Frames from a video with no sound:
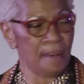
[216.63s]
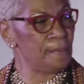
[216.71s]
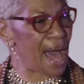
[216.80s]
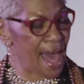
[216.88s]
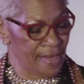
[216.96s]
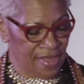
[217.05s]

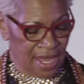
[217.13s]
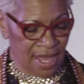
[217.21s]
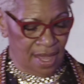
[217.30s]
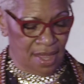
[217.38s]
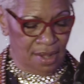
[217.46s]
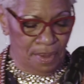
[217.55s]
By the
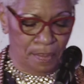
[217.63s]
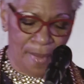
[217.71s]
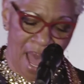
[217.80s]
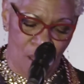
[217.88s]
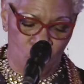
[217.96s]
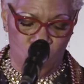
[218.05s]
end,
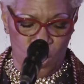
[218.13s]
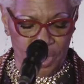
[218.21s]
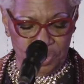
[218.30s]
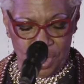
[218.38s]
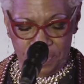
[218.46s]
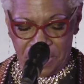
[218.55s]
my
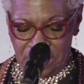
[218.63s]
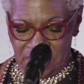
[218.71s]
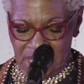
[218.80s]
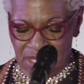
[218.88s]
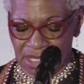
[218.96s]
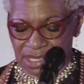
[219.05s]
wardrobe
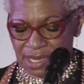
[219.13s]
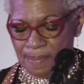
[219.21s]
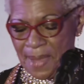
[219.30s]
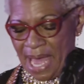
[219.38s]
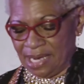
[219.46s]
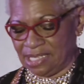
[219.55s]
consists of
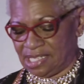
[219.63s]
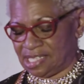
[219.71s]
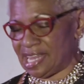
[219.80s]
somebody's